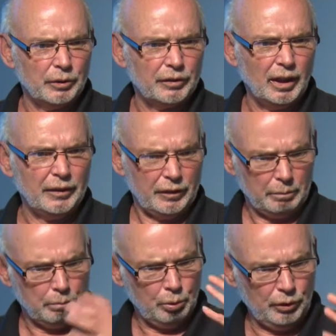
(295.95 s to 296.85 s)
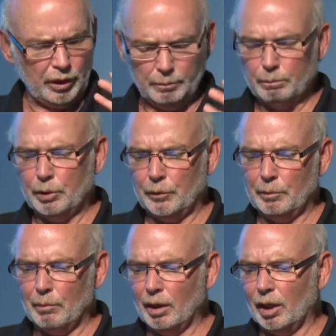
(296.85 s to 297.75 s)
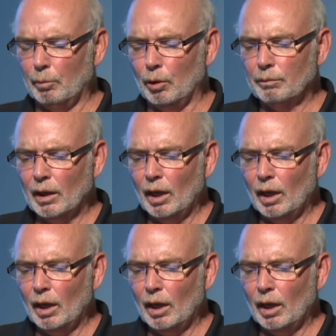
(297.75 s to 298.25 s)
Wisconsin. Pretty remarkable.